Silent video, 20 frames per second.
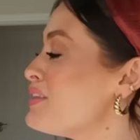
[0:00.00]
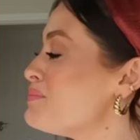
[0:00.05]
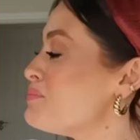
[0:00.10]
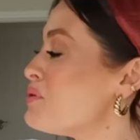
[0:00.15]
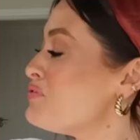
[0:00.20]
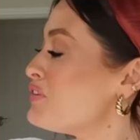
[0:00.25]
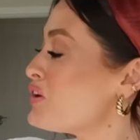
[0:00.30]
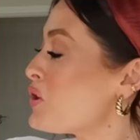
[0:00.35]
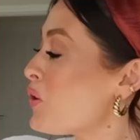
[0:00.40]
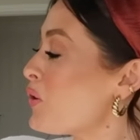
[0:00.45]
And then
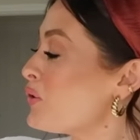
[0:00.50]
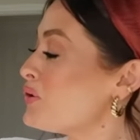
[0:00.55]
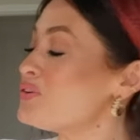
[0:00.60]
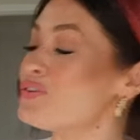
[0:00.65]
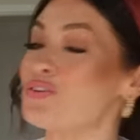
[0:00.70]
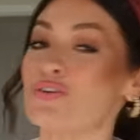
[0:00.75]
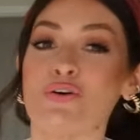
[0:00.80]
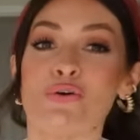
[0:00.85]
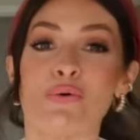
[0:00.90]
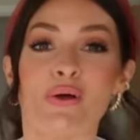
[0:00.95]
moving on
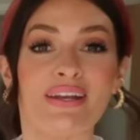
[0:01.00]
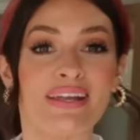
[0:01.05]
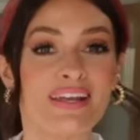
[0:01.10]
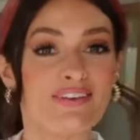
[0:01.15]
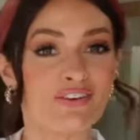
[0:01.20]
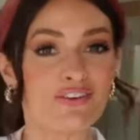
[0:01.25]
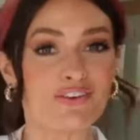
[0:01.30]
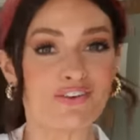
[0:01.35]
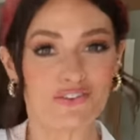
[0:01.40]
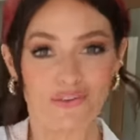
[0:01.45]
to an
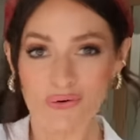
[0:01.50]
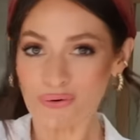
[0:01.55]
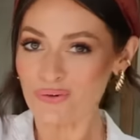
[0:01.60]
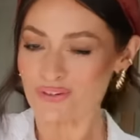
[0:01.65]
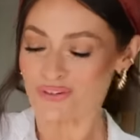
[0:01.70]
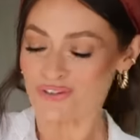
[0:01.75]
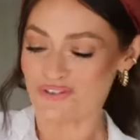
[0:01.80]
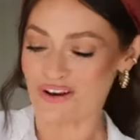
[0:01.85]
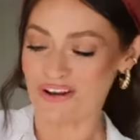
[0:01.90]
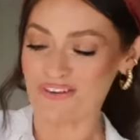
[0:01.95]
even
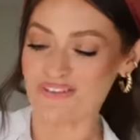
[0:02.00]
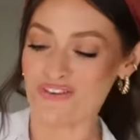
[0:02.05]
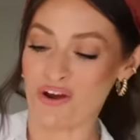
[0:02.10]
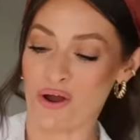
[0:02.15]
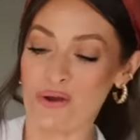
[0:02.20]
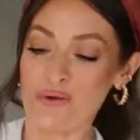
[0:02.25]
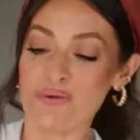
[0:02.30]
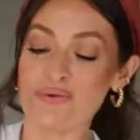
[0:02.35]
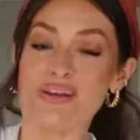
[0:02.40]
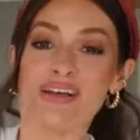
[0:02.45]
shorter trench
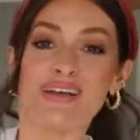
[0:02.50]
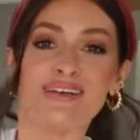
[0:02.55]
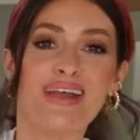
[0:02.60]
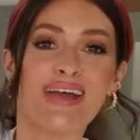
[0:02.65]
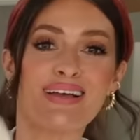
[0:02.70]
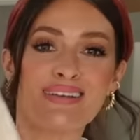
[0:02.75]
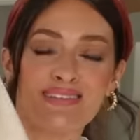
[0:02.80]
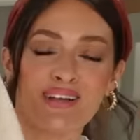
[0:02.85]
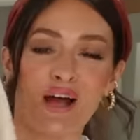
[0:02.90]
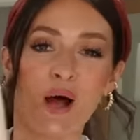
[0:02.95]
coat.
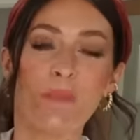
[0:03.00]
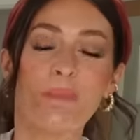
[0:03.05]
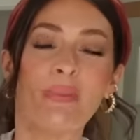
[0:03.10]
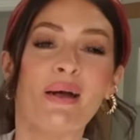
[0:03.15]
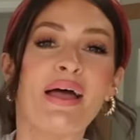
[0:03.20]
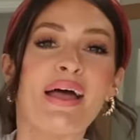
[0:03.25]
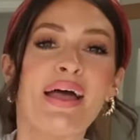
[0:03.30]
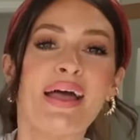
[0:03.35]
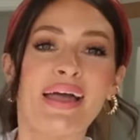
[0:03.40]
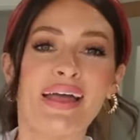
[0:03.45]
Next up
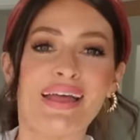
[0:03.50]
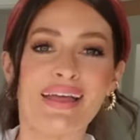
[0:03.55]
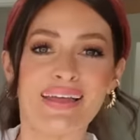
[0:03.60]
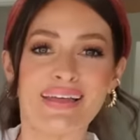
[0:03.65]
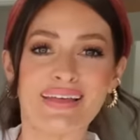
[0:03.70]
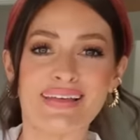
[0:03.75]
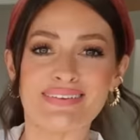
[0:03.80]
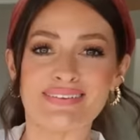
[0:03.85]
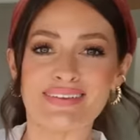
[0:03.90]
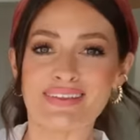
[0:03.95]

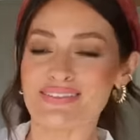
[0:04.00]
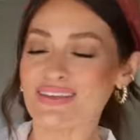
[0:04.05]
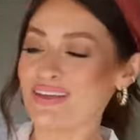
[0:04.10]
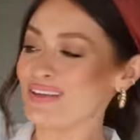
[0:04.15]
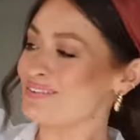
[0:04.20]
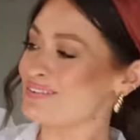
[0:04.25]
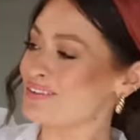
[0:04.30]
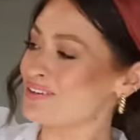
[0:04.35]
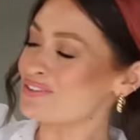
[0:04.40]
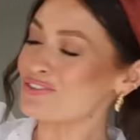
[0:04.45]
is
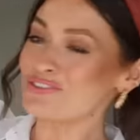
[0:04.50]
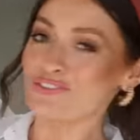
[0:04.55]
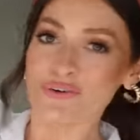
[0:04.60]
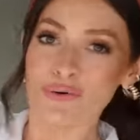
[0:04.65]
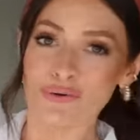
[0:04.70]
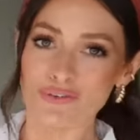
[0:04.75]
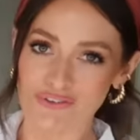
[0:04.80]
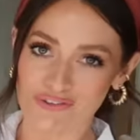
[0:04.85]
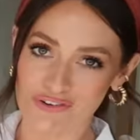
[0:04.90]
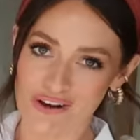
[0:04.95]
this short